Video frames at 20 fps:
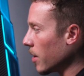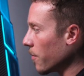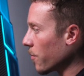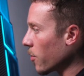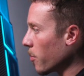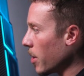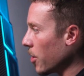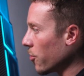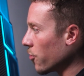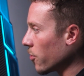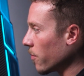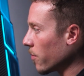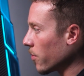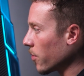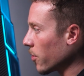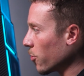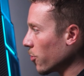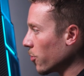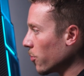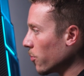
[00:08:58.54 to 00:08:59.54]
information,
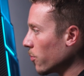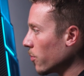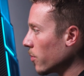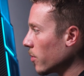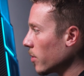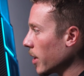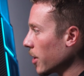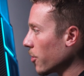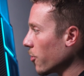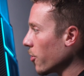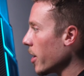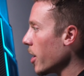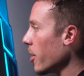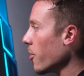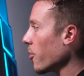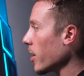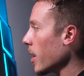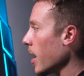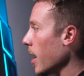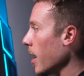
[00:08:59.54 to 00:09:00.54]
so like your
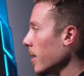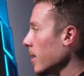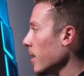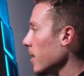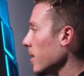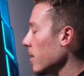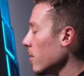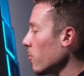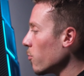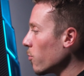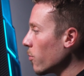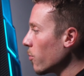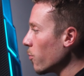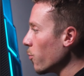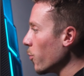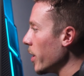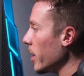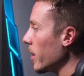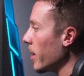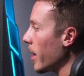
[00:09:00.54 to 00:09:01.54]
inner guy didn't
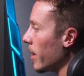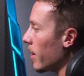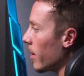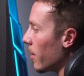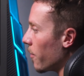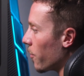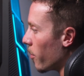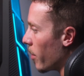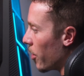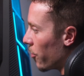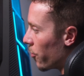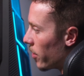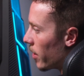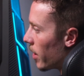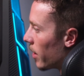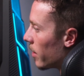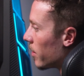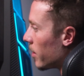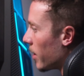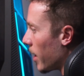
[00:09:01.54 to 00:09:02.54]
relay the information
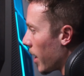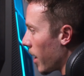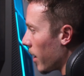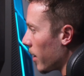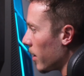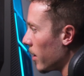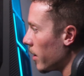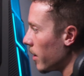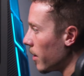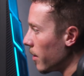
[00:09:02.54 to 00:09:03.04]
that, yeah, it